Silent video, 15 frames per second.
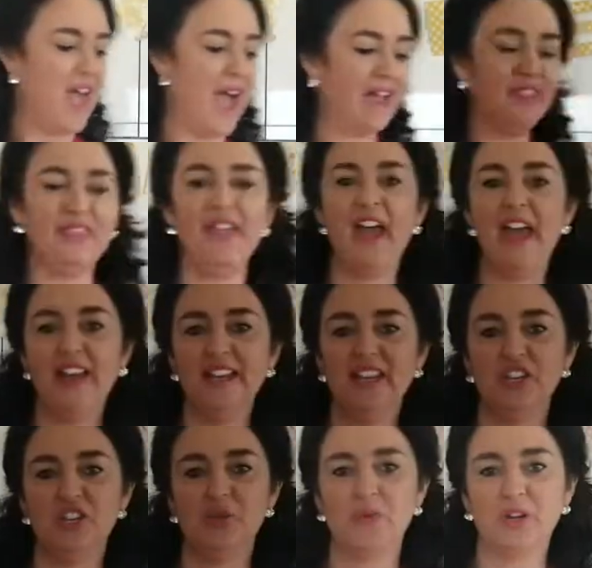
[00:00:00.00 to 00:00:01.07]
And then
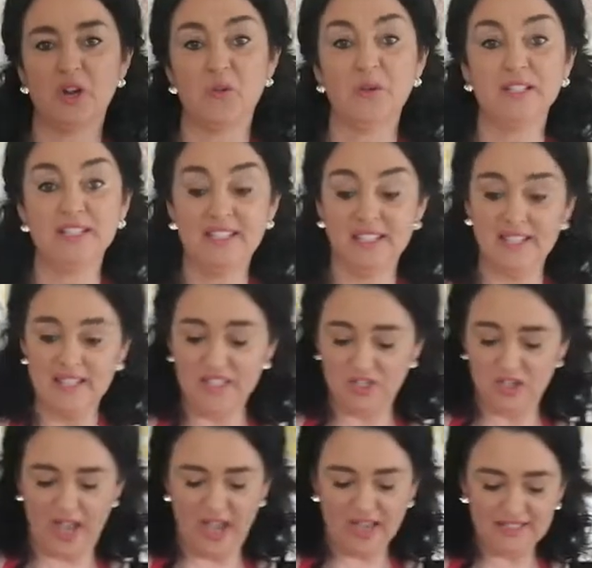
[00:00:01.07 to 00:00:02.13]
you are going to need
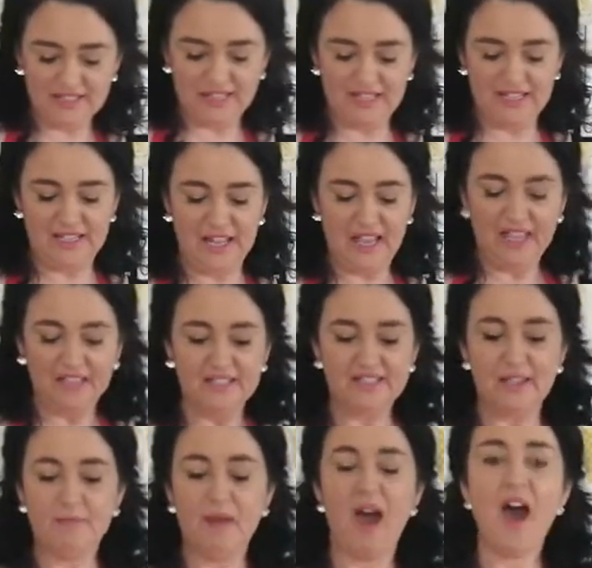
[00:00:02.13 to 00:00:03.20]
to add in
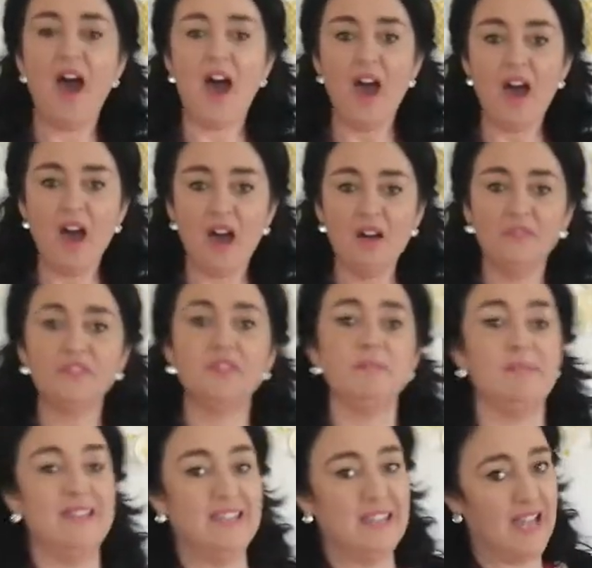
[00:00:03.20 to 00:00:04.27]
some halved
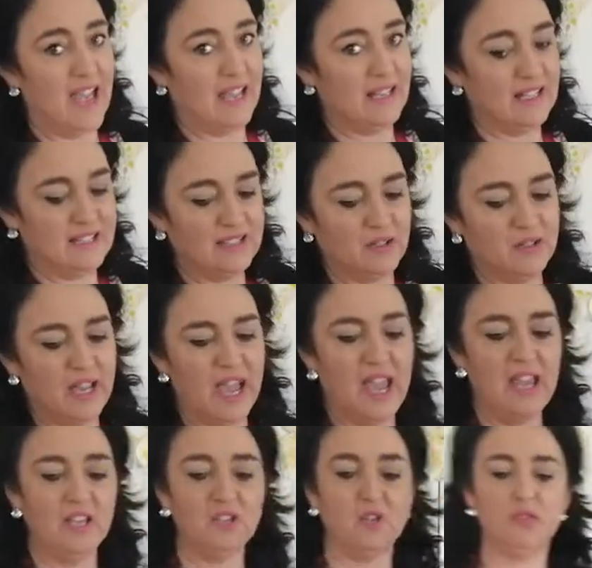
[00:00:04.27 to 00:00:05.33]
mini eggs,
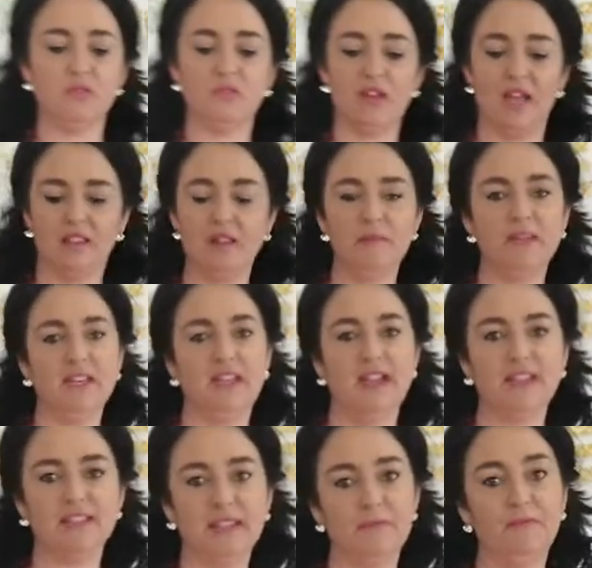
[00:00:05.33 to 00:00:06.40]
okay? So if you cut the mini
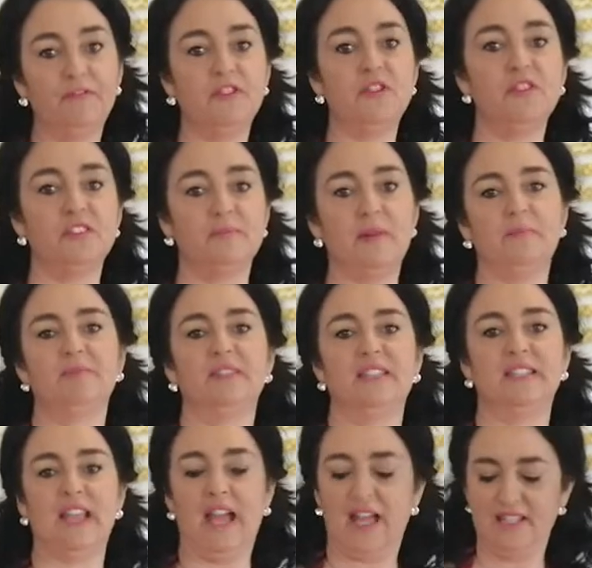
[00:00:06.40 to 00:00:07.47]
eggs up first, mums and
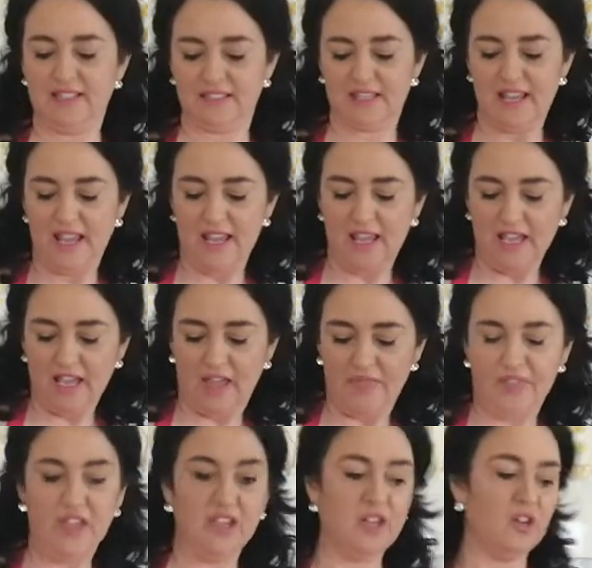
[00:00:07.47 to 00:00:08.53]
dads, and
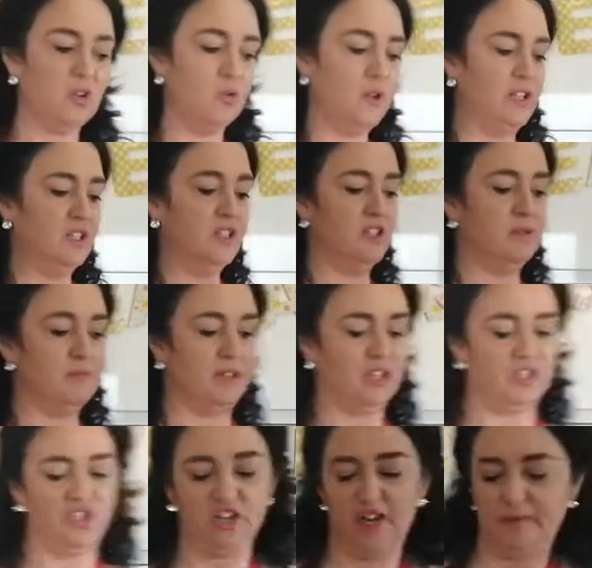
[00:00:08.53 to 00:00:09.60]
they can go into your
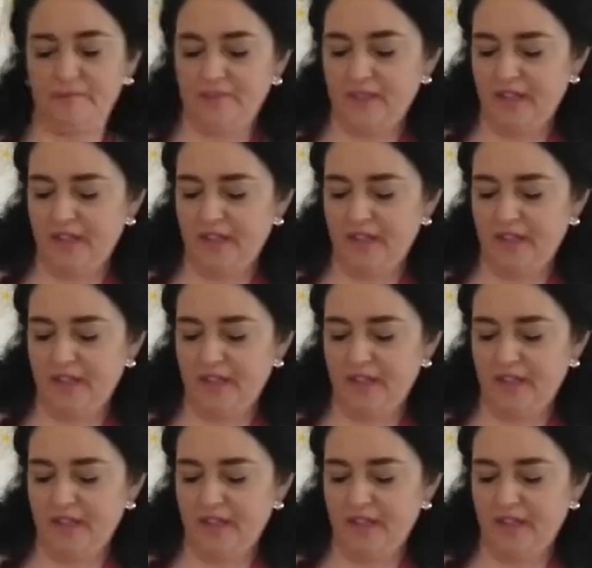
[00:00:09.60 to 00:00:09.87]
mixture.